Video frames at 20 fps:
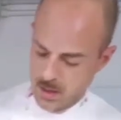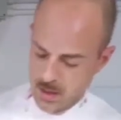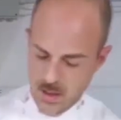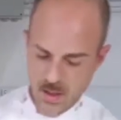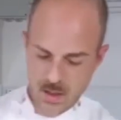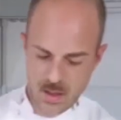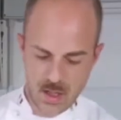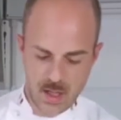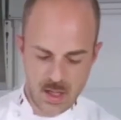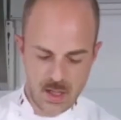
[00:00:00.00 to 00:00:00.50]
You
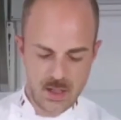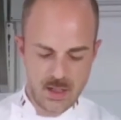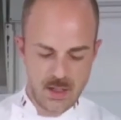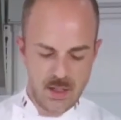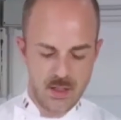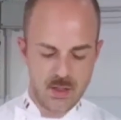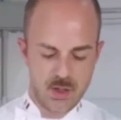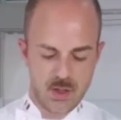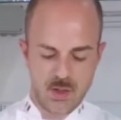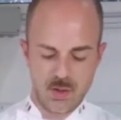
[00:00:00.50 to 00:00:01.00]
can also
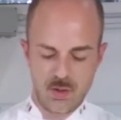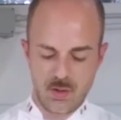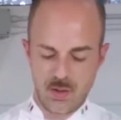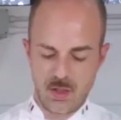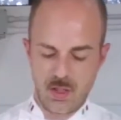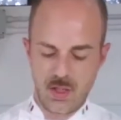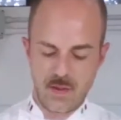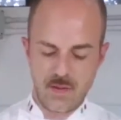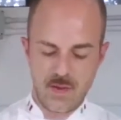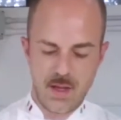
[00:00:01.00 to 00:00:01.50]
do it
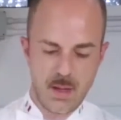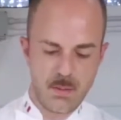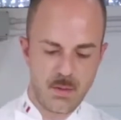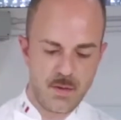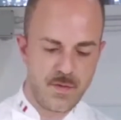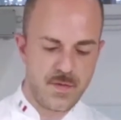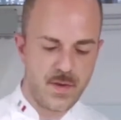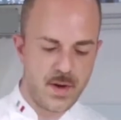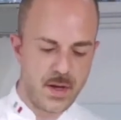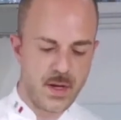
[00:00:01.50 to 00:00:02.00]
directly in a
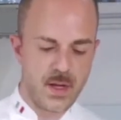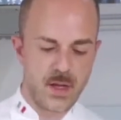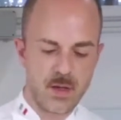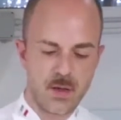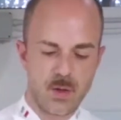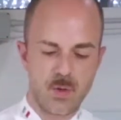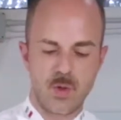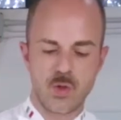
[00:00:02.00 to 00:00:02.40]
bowl,